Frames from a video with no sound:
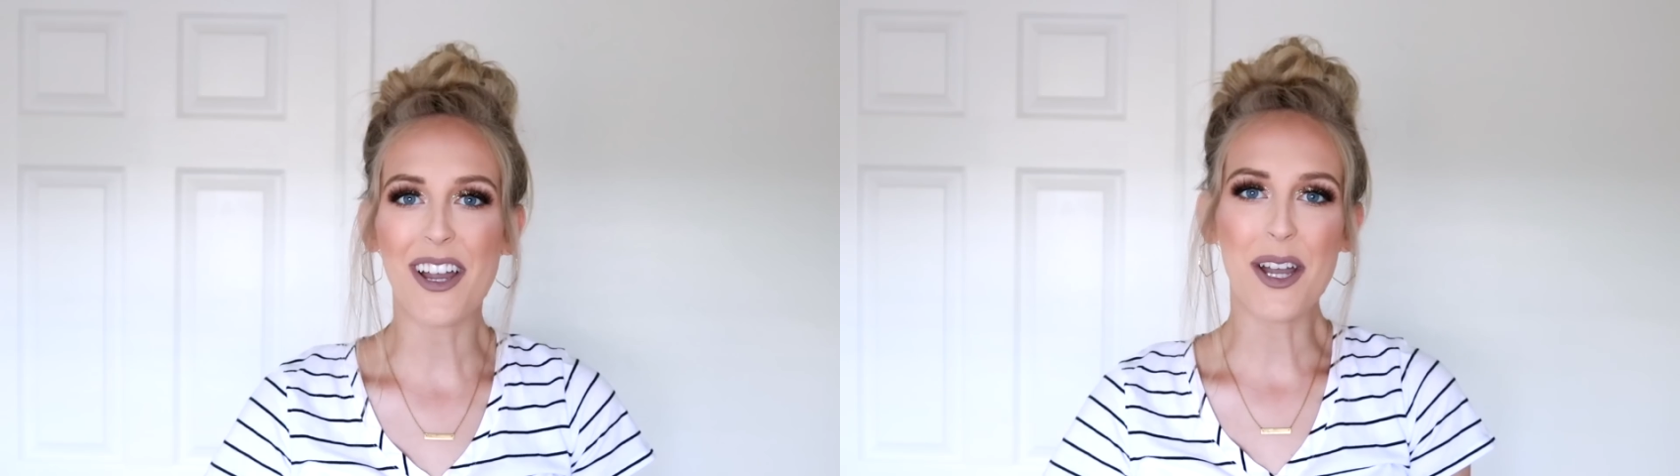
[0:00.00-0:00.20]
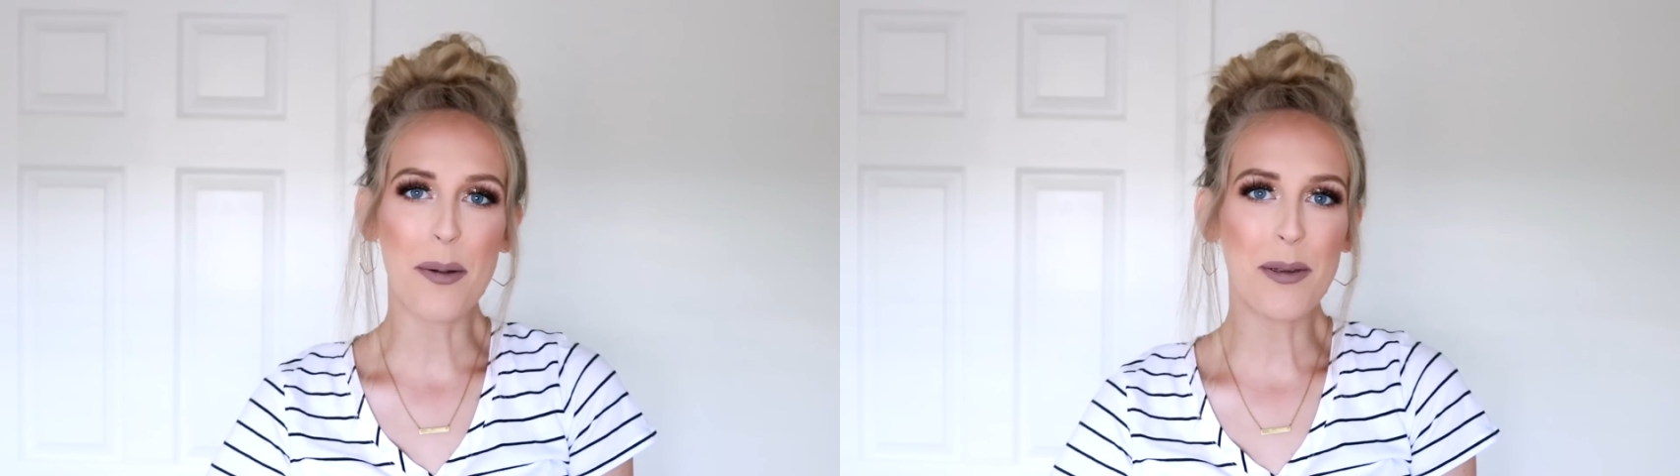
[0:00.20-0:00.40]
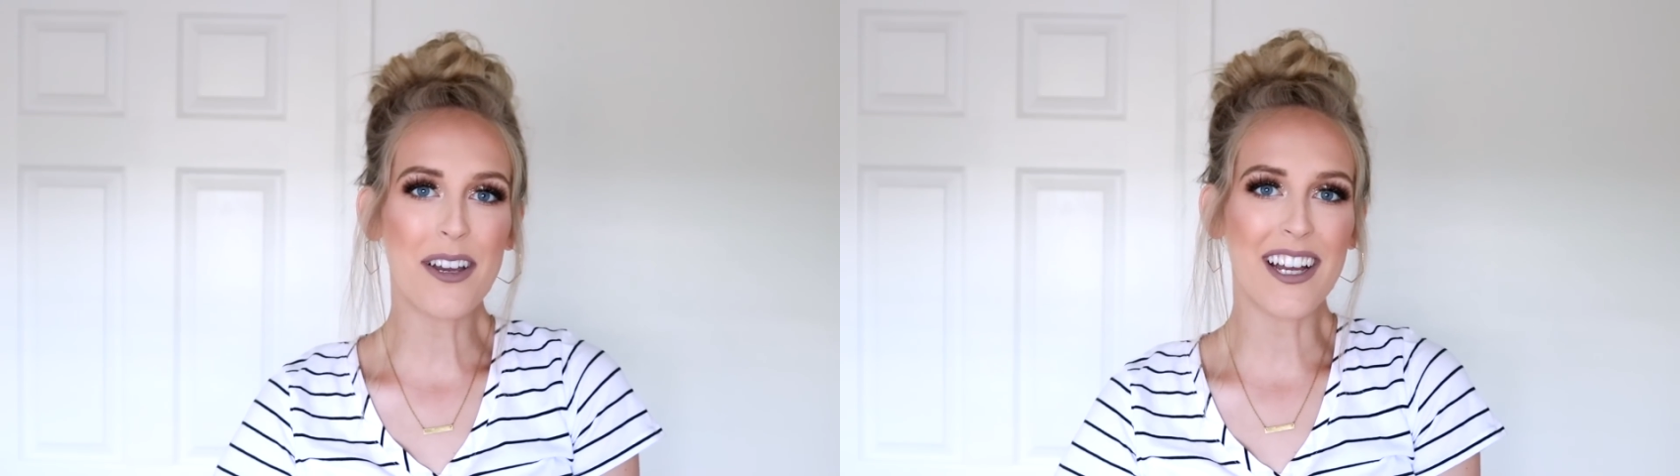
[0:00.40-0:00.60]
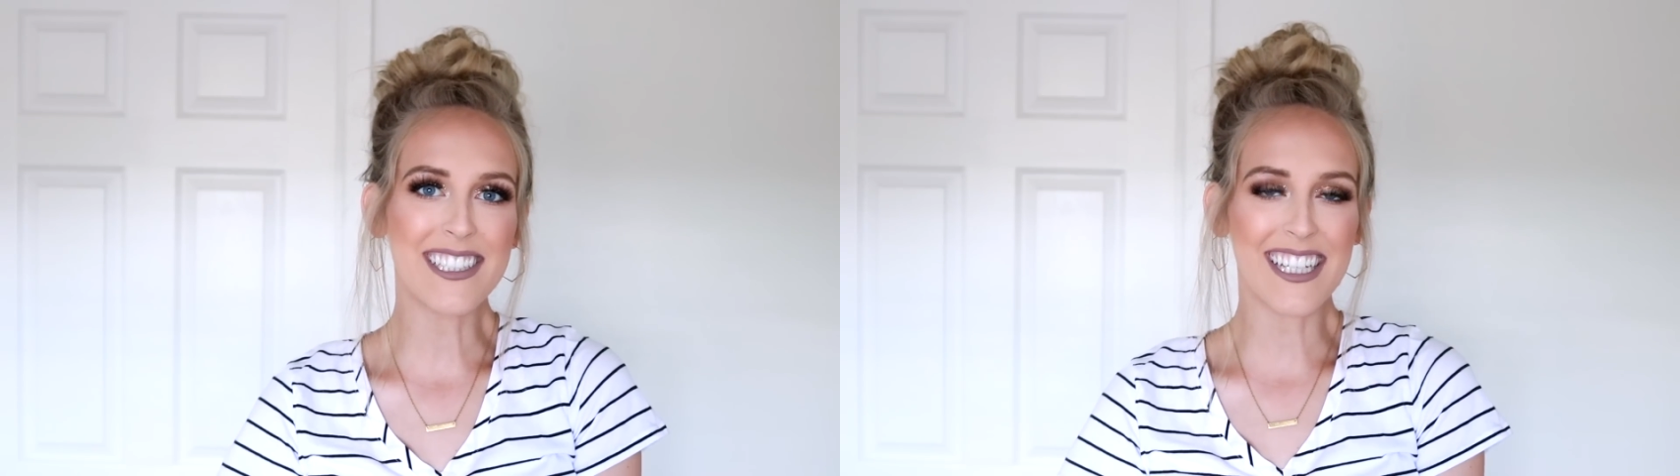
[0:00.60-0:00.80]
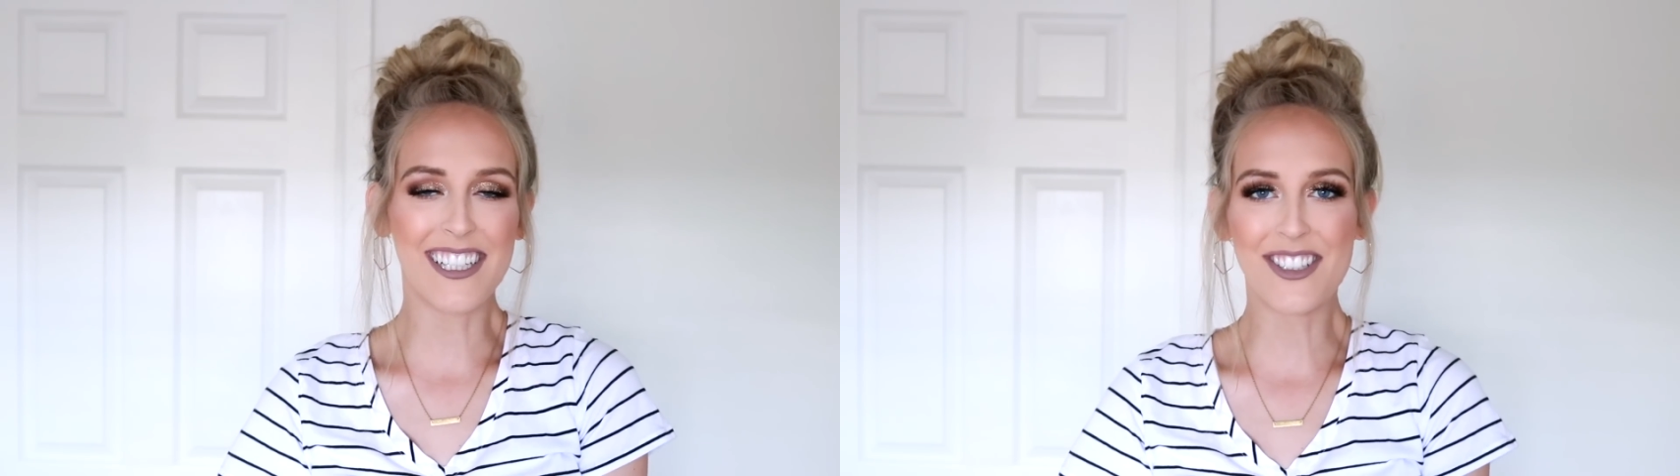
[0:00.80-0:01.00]
I hope you guys
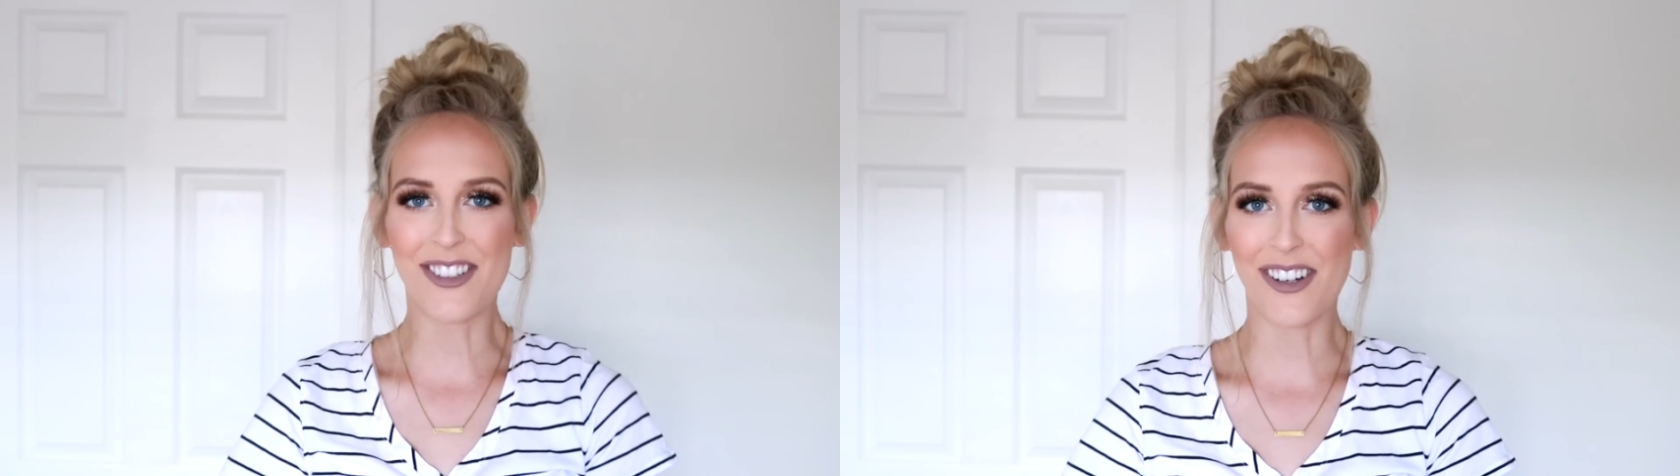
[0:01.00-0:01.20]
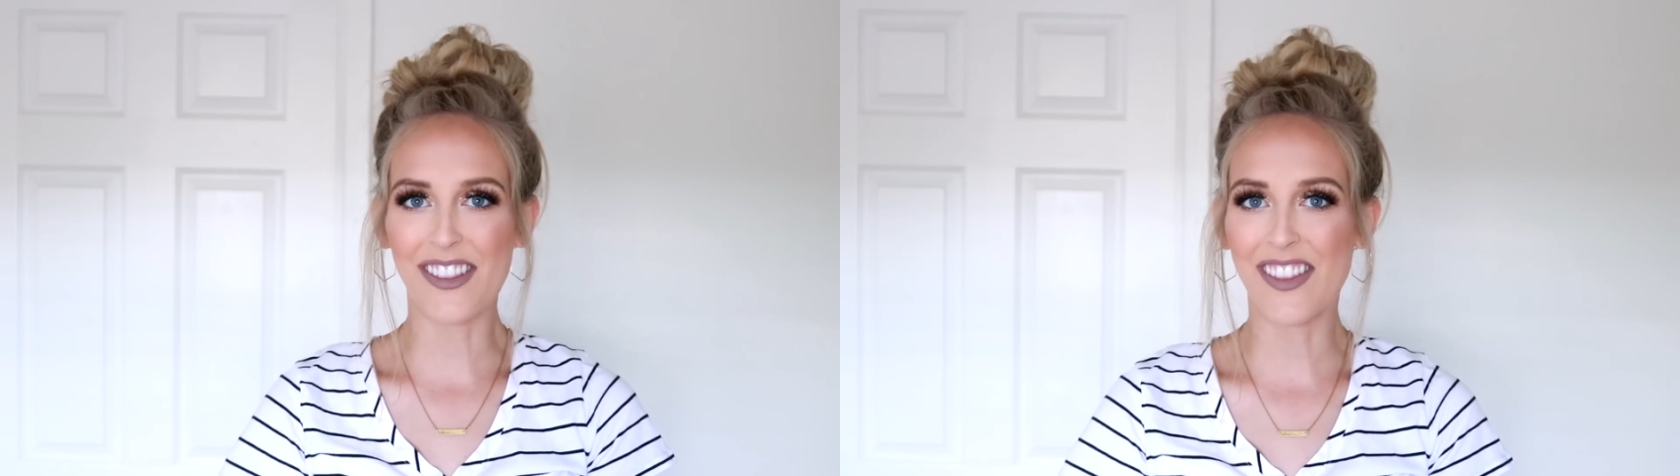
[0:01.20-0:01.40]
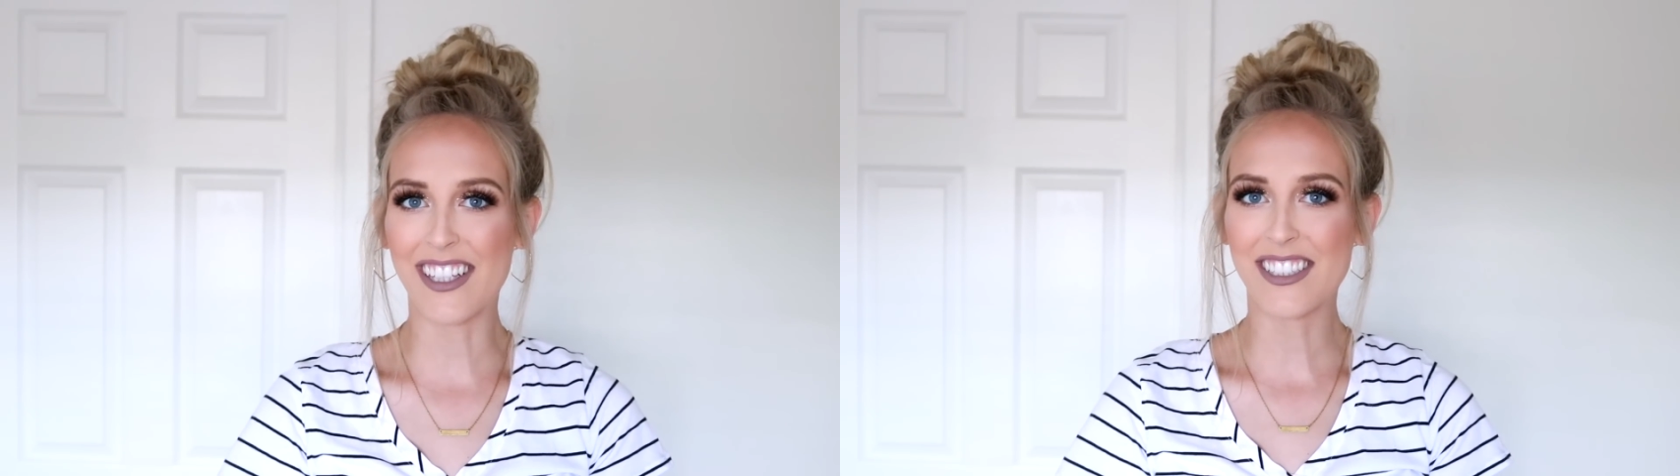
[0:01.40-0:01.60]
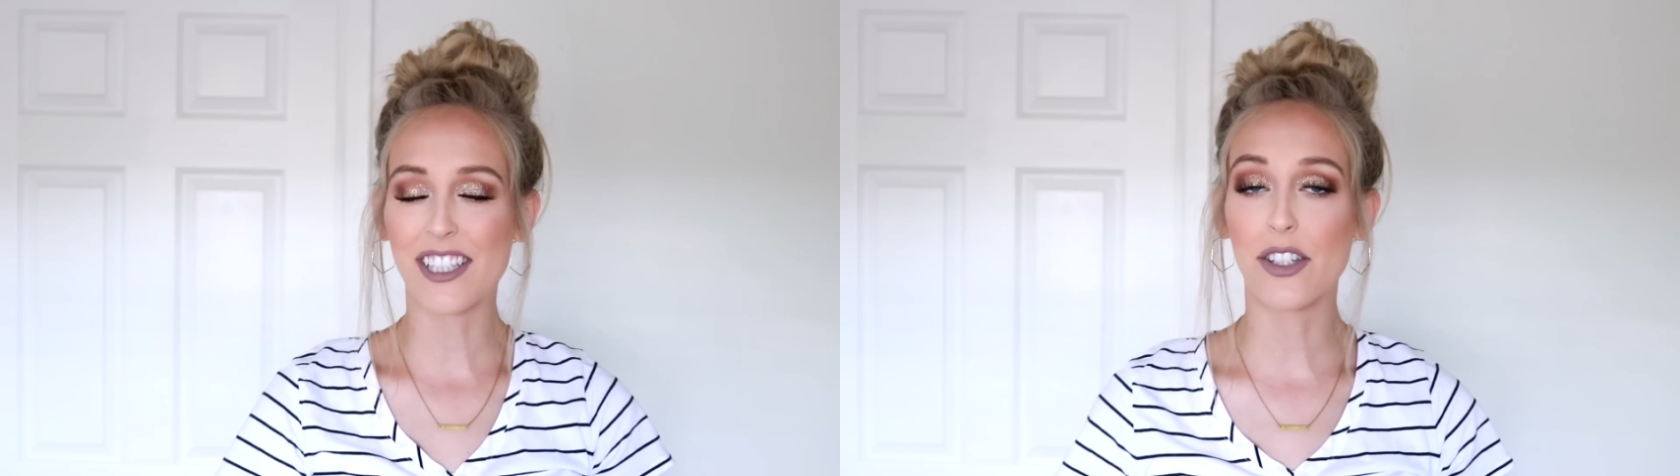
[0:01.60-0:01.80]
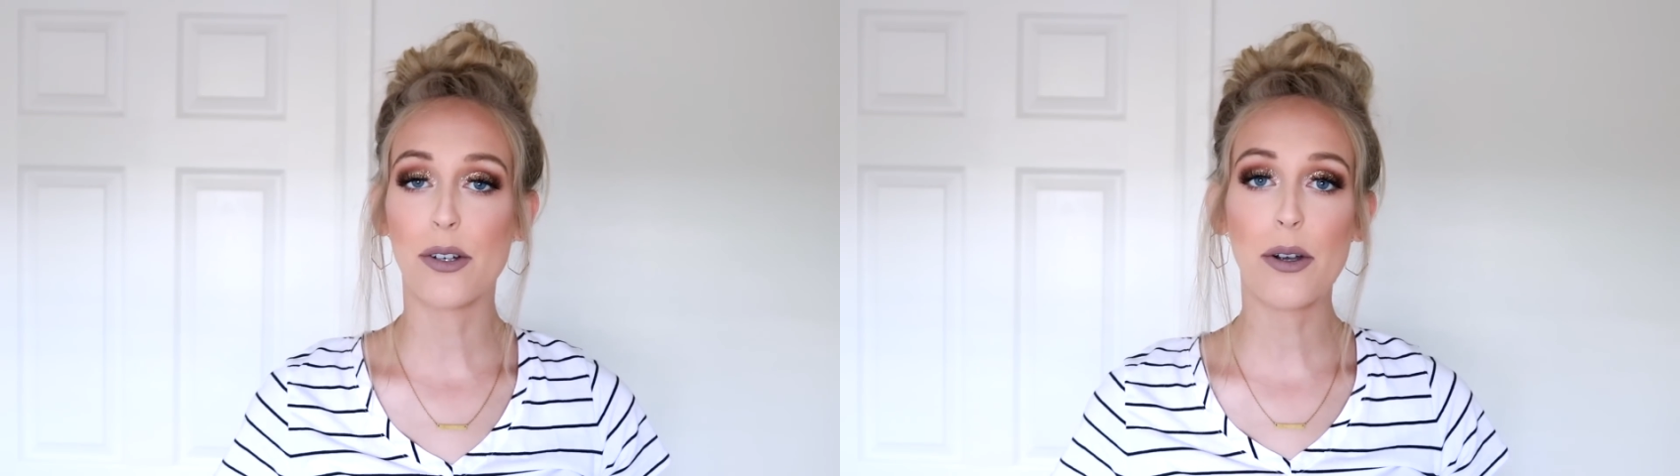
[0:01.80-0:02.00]
enjoyed this
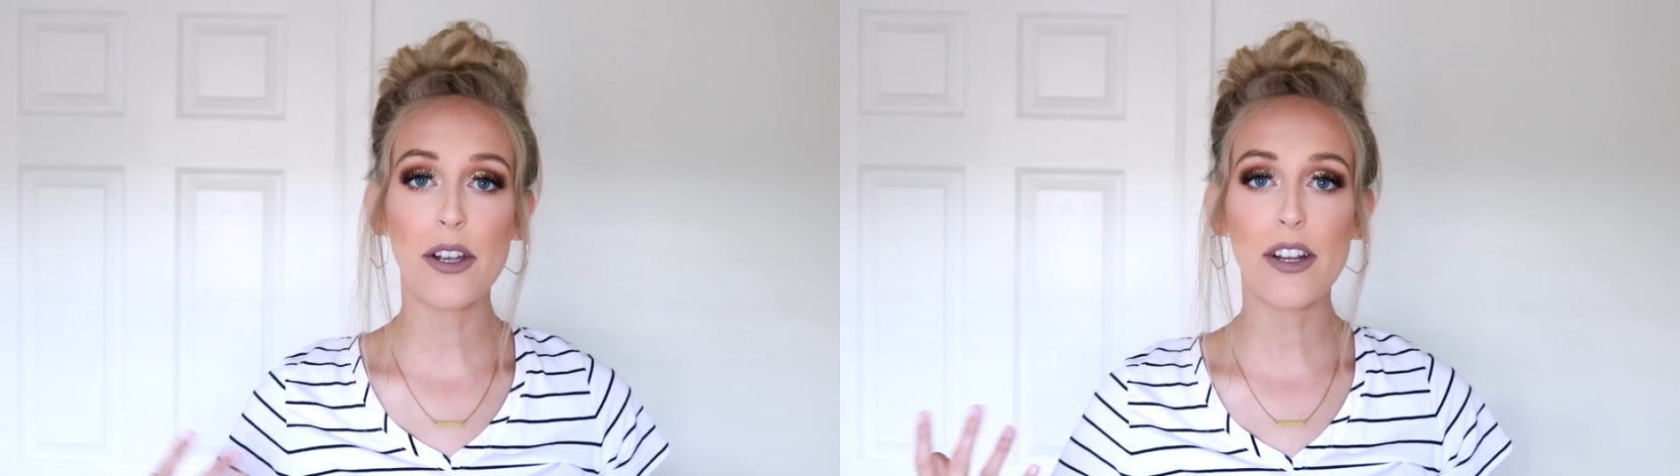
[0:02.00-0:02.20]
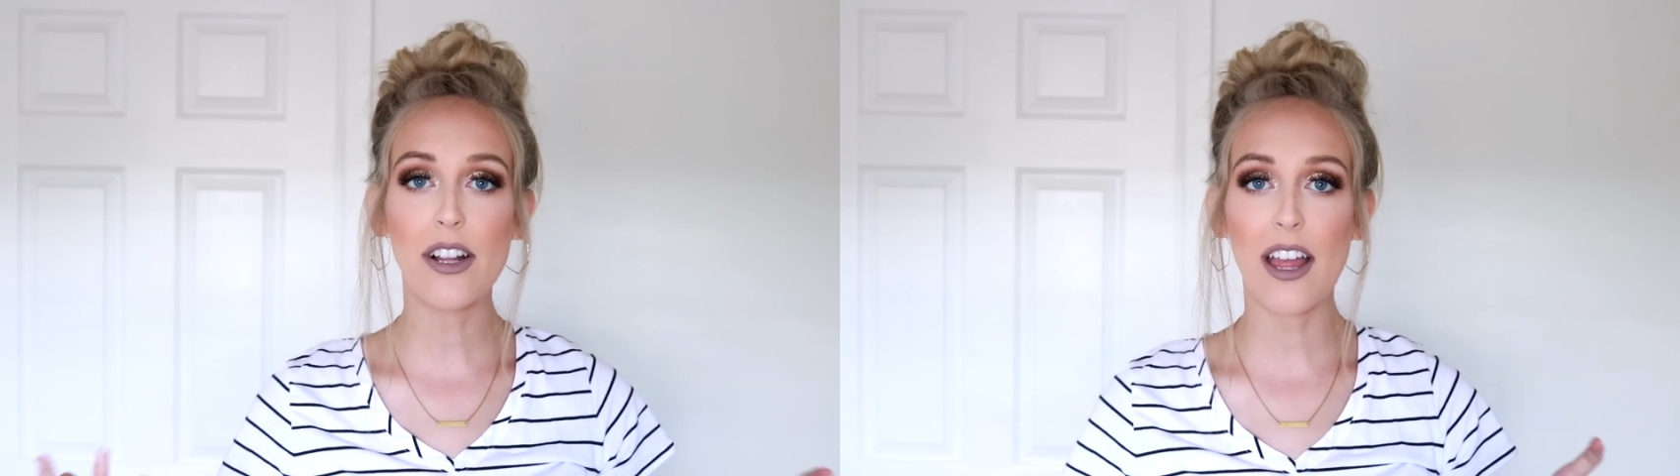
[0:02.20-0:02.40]
tutorial